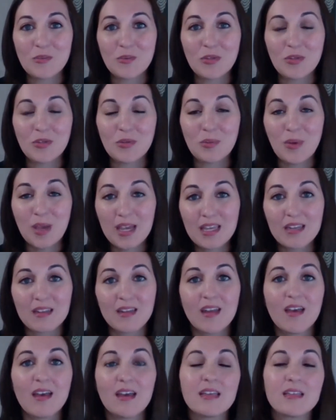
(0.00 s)
we're going to
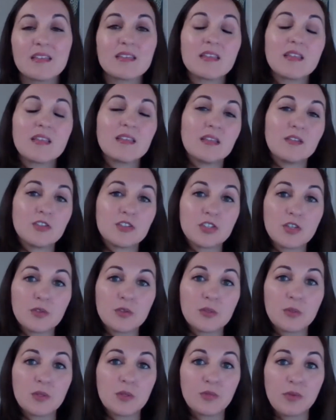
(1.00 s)
recognize there's going
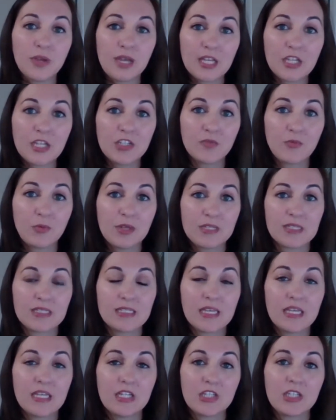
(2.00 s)
to be a range of
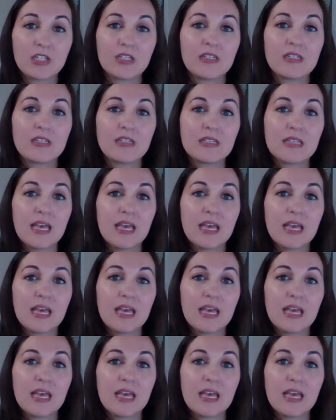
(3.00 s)
presentations